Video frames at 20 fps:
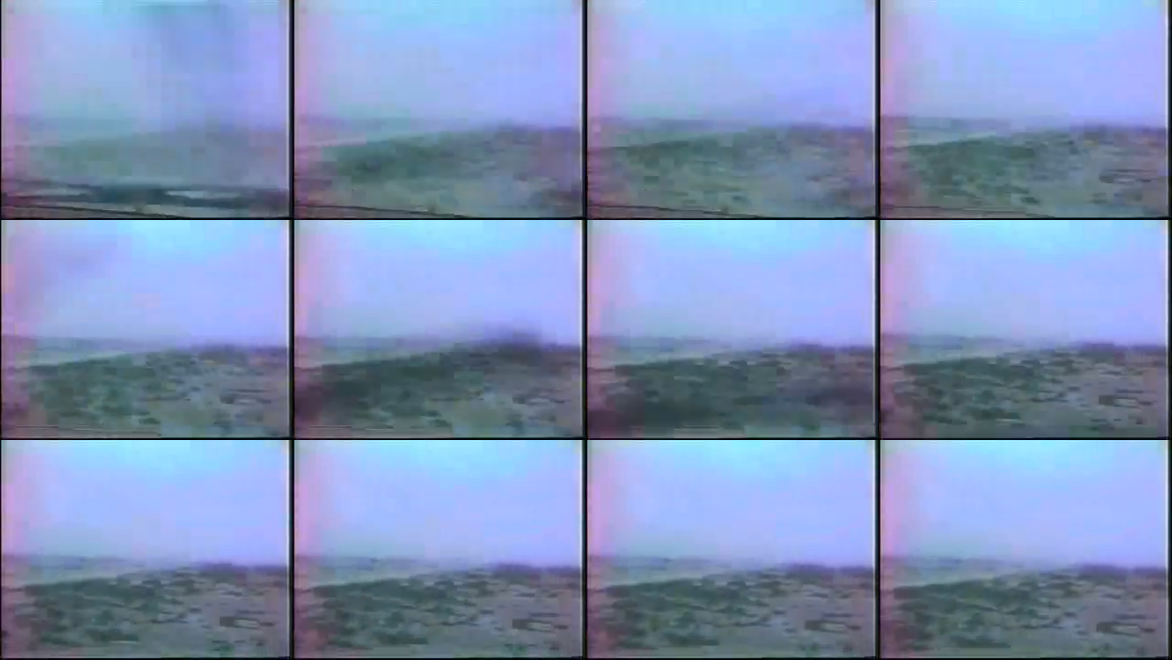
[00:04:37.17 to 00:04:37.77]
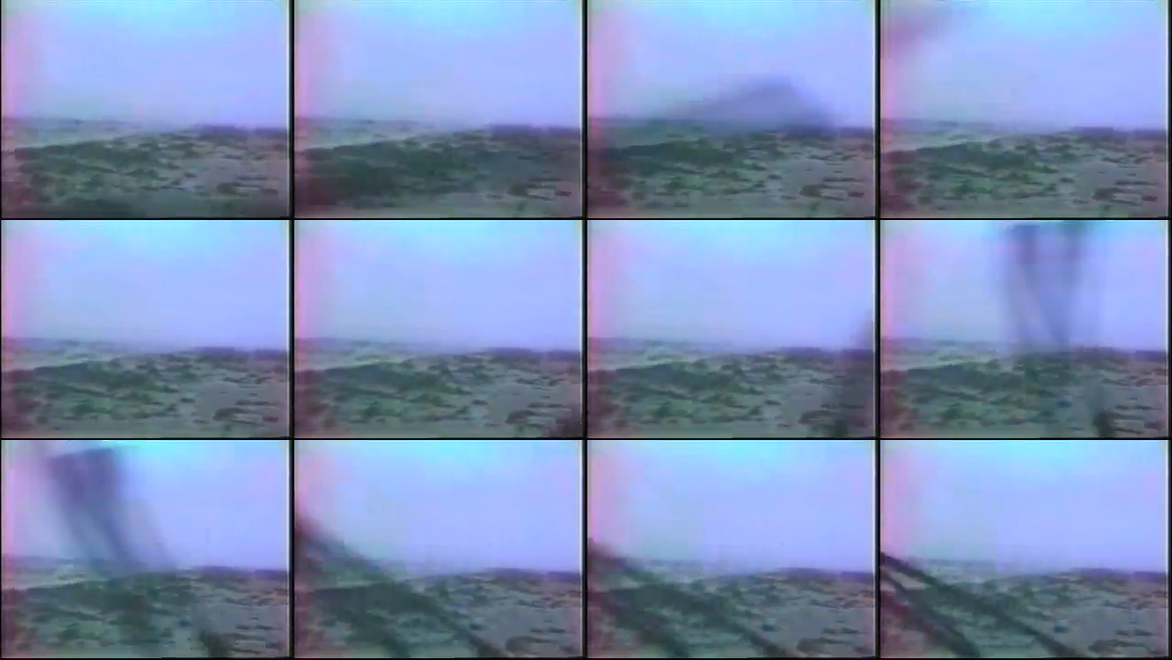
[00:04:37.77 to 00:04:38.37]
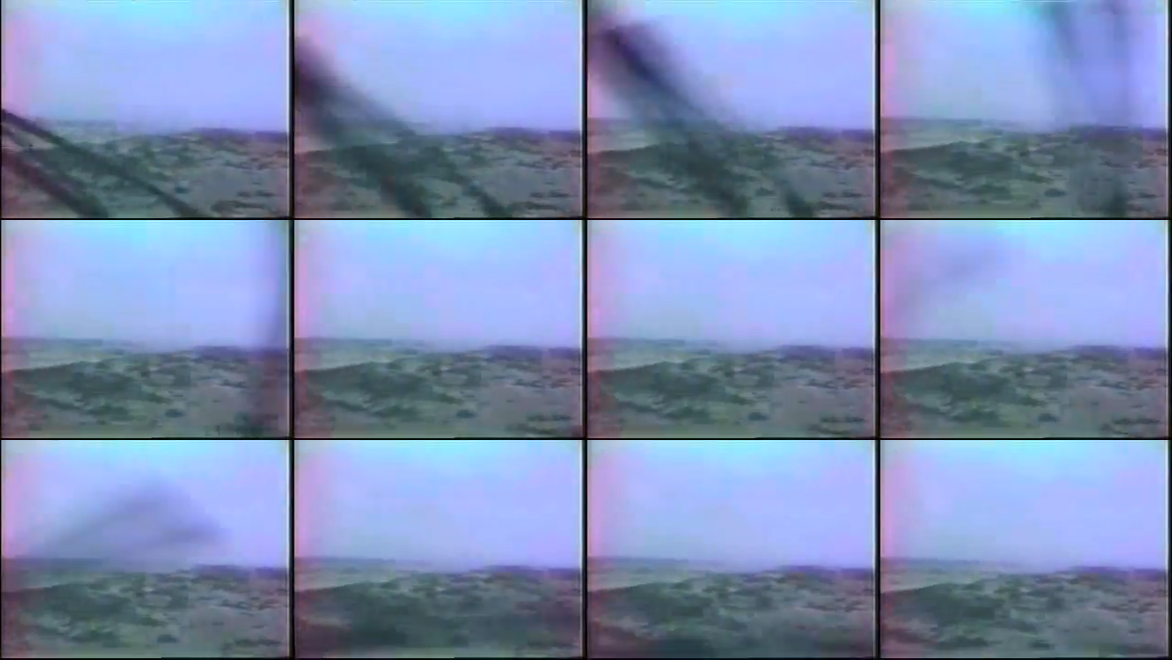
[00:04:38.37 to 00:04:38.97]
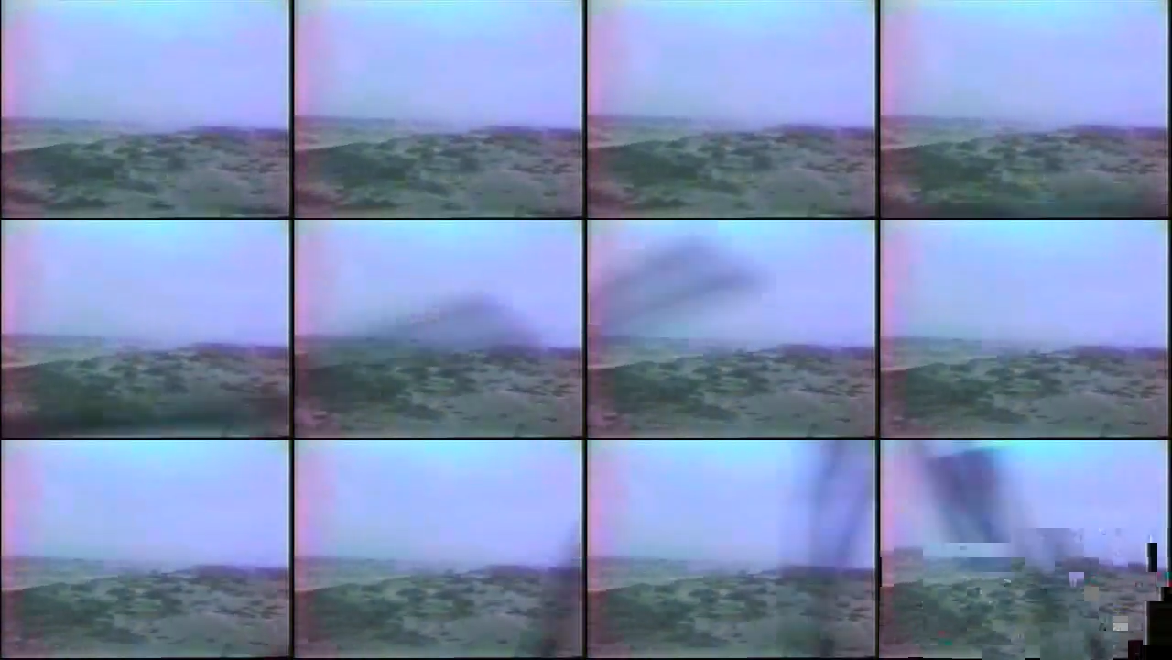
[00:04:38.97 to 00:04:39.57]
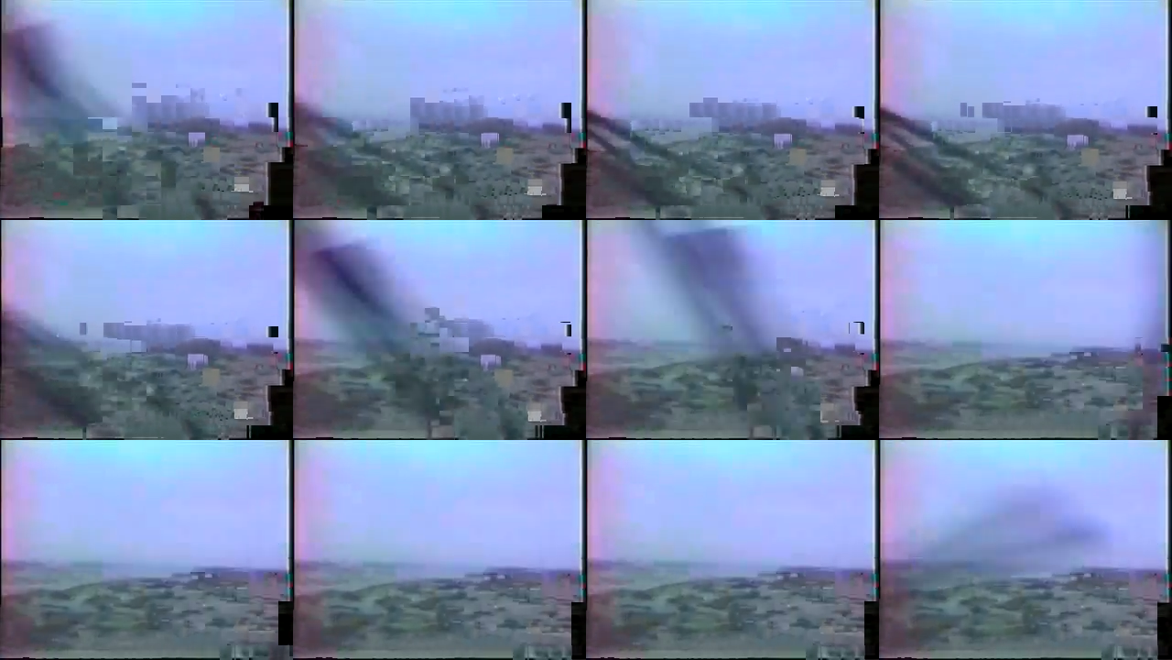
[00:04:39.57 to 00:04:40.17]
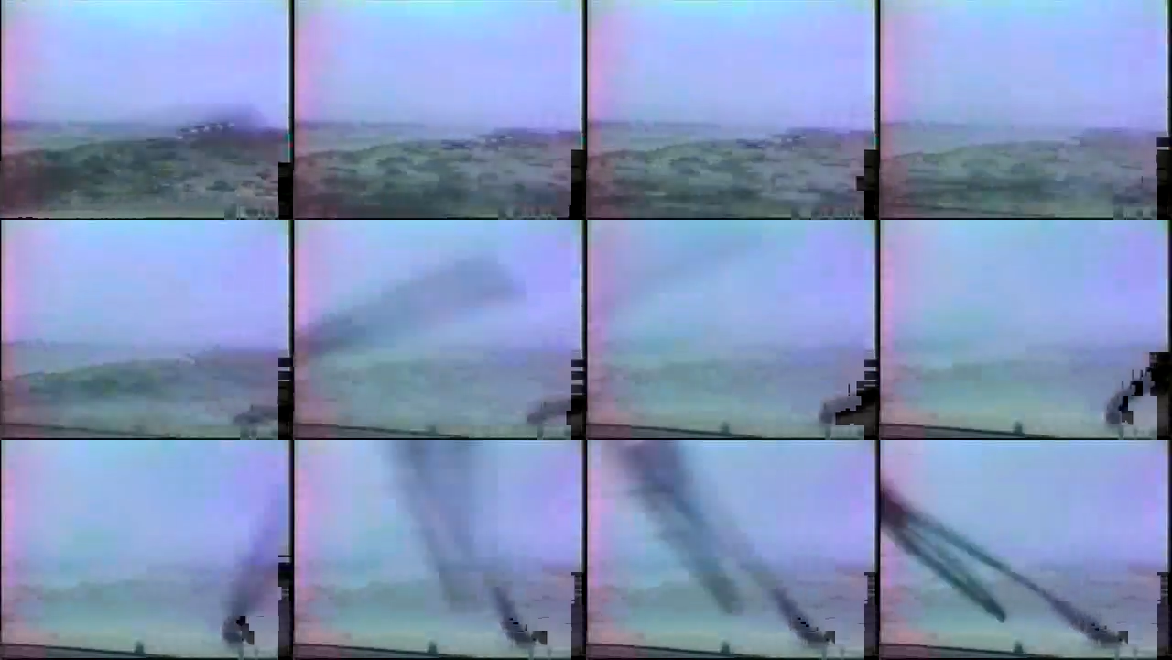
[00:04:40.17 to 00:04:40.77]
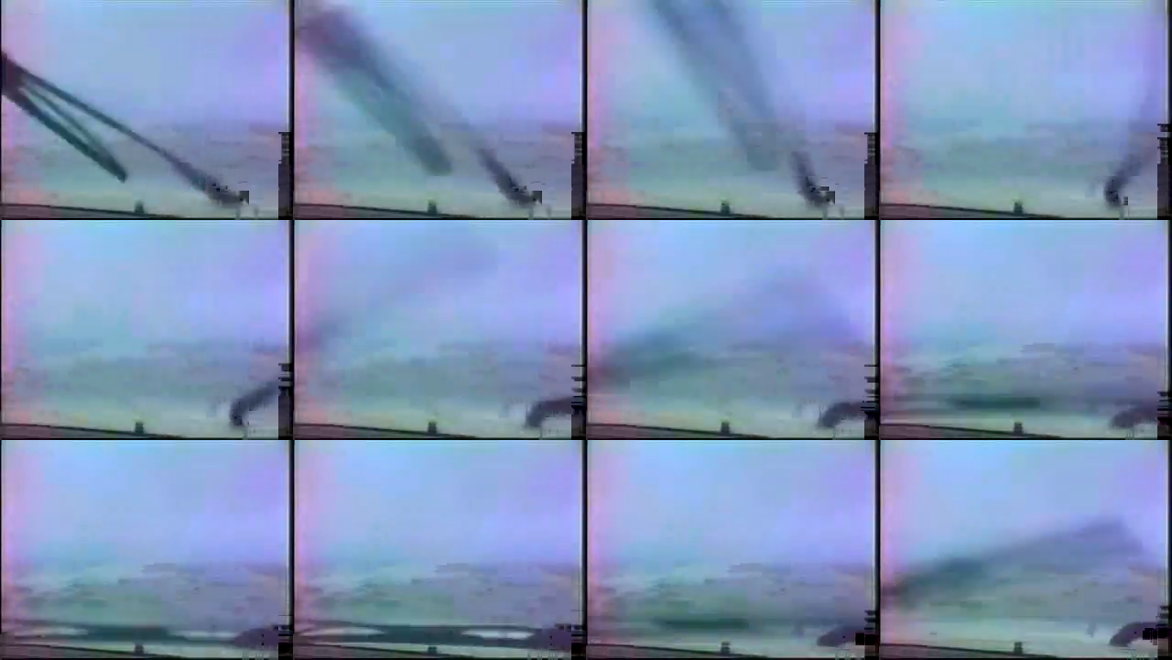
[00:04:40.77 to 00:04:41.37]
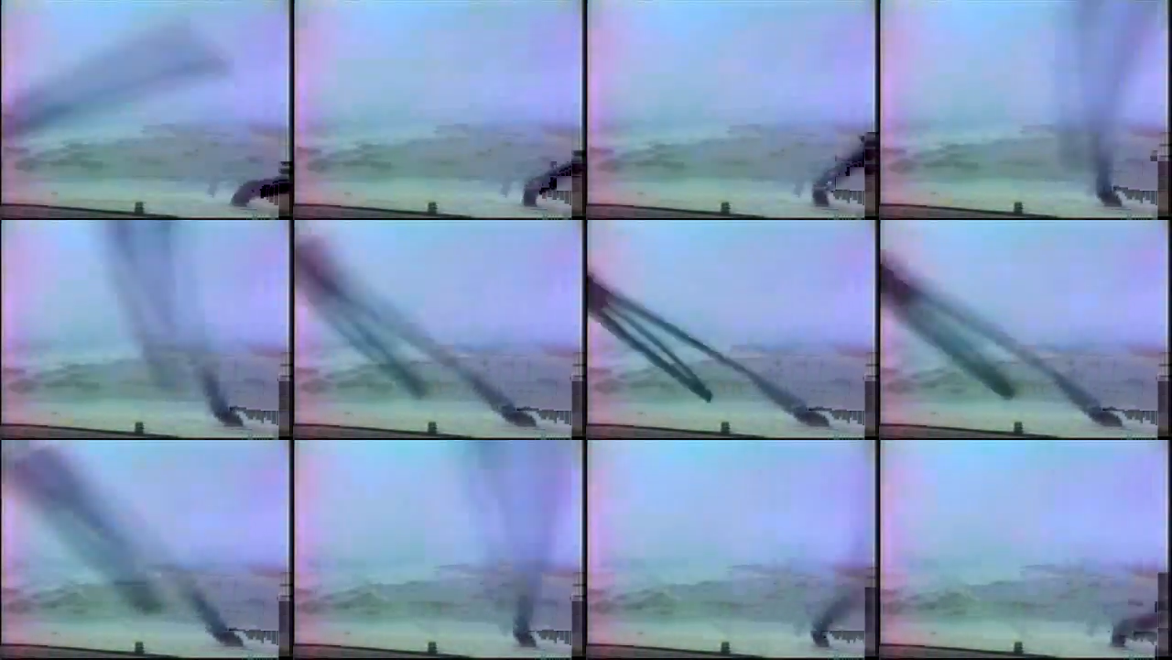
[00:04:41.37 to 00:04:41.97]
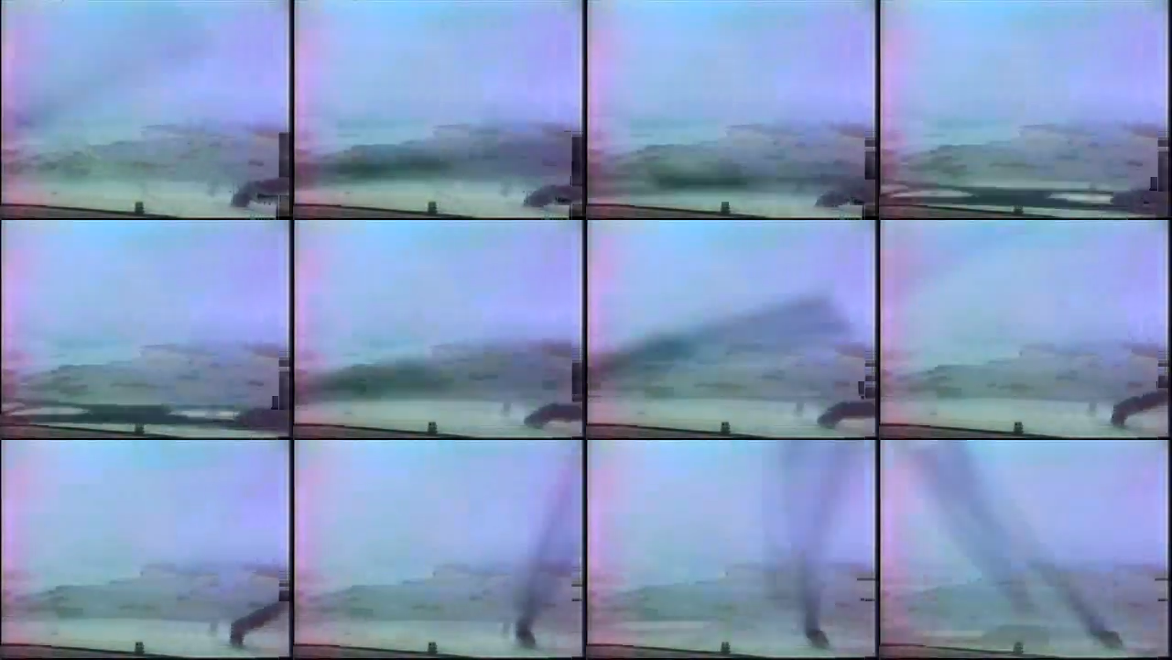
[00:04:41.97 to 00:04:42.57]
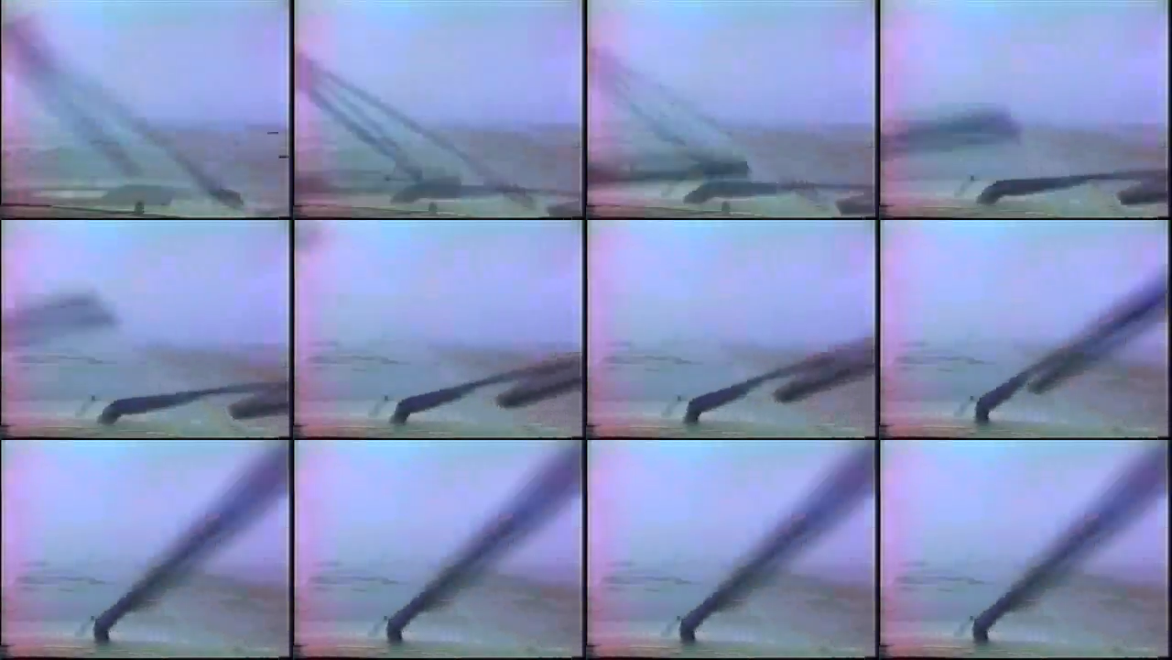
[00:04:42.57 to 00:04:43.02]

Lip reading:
No face is visible, so there are no lips to read.